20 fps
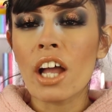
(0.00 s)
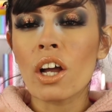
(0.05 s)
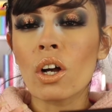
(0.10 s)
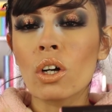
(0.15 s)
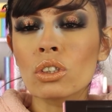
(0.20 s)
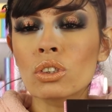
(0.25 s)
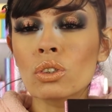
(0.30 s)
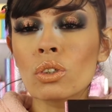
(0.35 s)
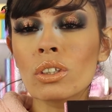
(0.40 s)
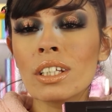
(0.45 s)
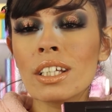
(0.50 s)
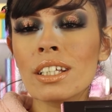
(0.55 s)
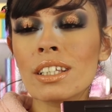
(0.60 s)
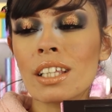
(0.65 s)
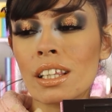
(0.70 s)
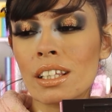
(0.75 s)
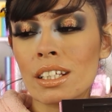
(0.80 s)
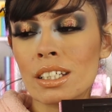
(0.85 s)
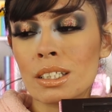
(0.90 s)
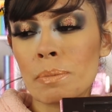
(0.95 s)
I also think
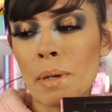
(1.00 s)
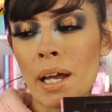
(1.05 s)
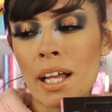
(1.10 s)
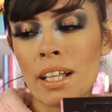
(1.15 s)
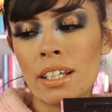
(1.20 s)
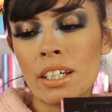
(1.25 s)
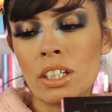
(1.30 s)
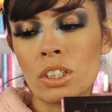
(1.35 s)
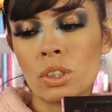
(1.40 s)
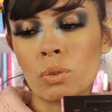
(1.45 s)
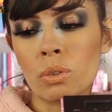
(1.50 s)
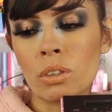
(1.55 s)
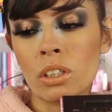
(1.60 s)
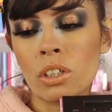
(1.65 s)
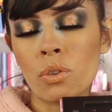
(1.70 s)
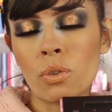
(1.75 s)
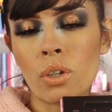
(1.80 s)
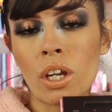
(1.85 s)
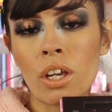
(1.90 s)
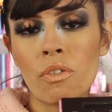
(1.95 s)
that this palette is
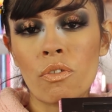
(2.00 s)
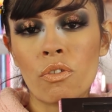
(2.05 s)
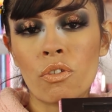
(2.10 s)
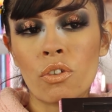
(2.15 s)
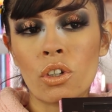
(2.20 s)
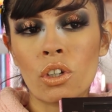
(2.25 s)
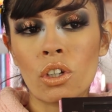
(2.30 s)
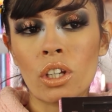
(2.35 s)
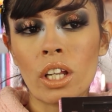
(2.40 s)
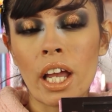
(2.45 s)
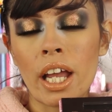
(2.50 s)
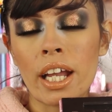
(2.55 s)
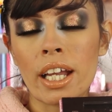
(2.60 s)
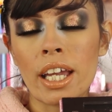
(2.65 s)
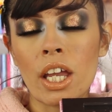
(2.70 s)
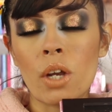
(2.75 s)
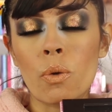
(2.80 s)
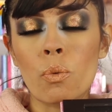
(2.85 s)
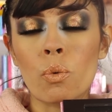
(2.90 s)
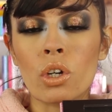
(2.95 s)
really great for
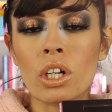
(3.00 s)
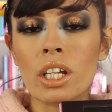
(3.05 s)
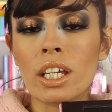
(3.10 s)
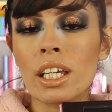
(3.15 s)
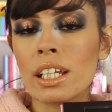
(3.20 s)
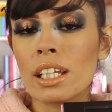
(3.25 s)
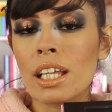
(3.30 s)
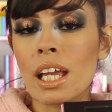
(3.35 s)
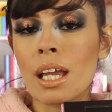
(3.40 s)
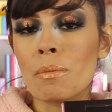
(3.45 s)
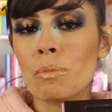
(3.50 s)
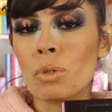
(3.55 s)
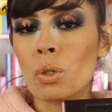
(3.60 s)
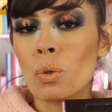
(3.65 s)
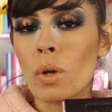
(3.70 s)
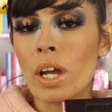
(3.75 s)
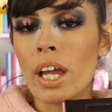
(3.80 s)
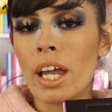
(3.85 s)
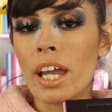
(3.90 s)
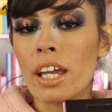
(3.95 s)
like a working
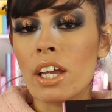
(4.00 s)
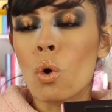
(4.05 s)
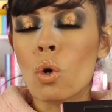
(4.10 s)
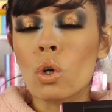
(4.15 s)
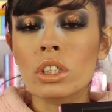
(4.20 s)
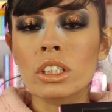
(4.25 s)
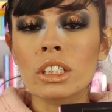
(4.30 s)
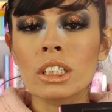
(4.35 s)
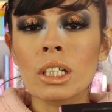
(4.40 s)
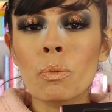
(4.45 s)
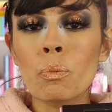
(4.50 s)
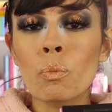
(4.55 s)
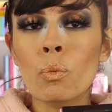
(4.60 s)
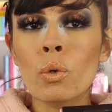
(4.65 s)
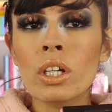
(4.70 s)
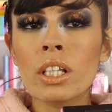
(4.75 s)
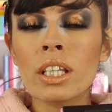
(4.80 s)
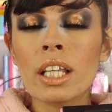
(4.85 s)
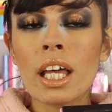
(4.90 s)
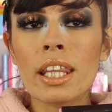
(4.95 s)
MUA or
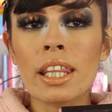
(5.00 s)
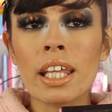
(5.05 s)
someone